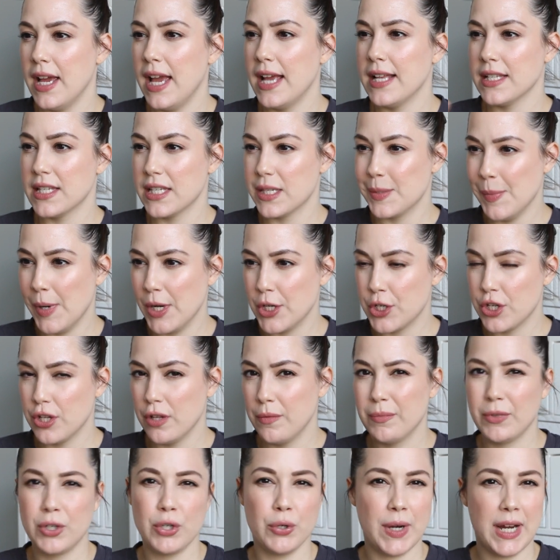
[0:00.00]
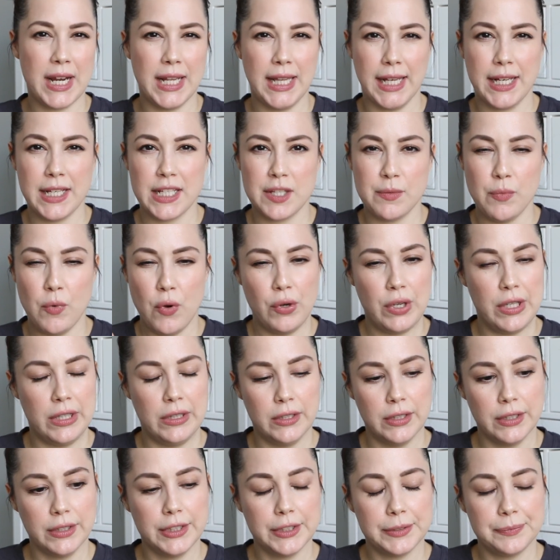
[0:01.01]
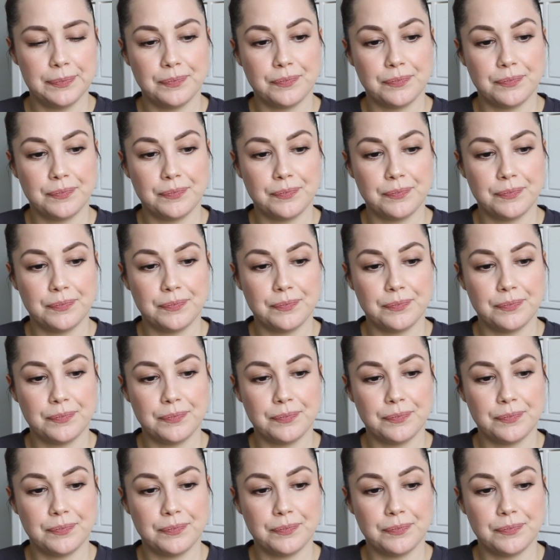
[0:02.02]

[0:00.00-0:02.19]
and smudge them, create like a smoky look.